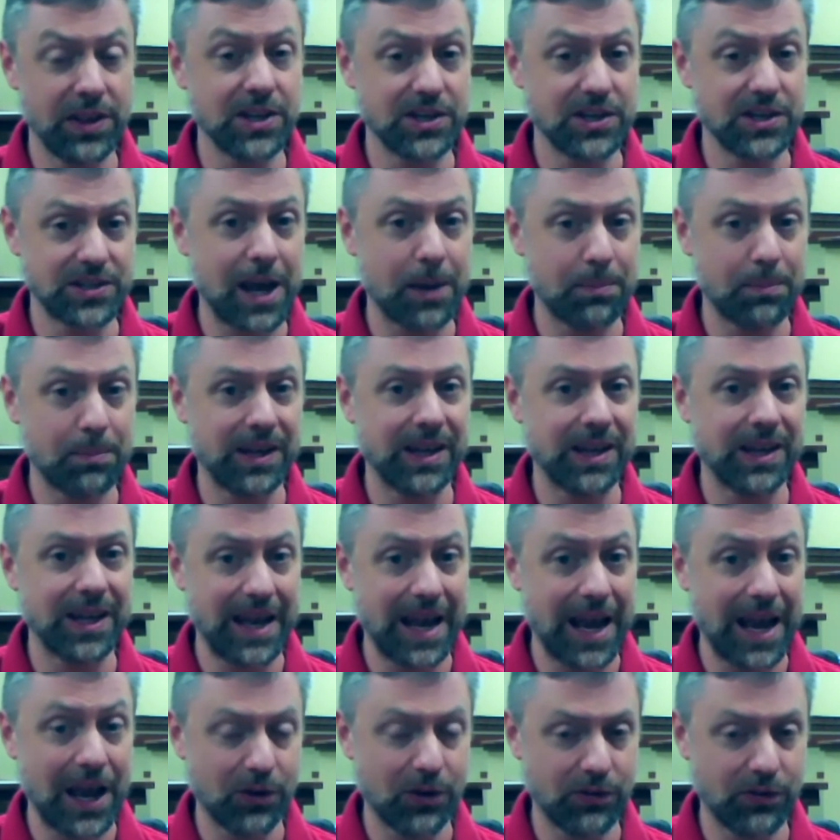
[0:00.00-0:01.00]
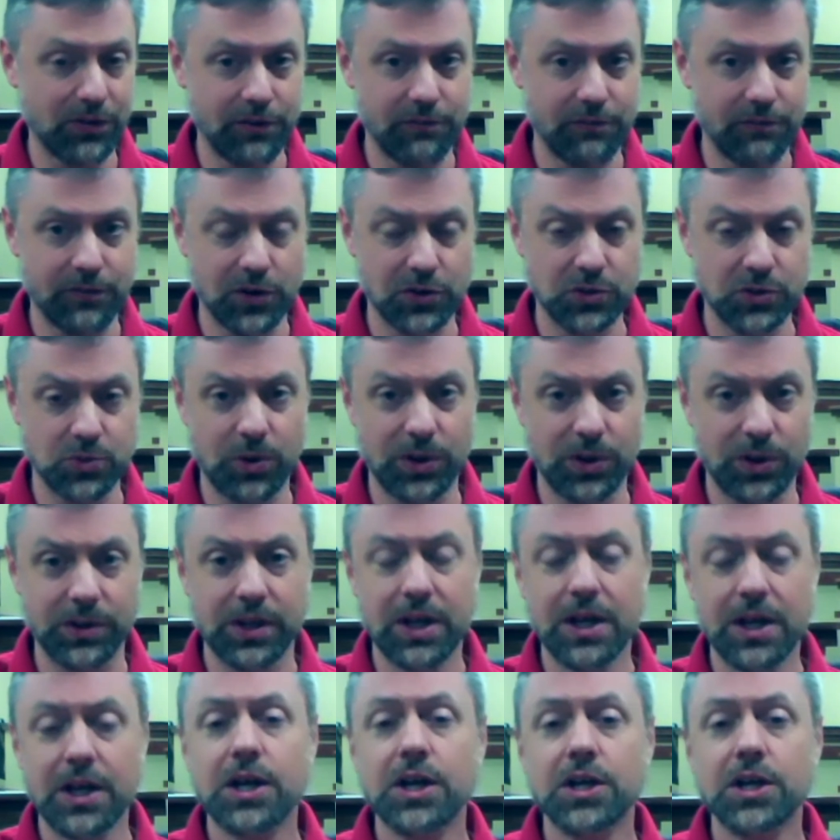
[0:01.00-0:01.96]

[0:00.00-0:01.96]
They just happen to get out of their first one.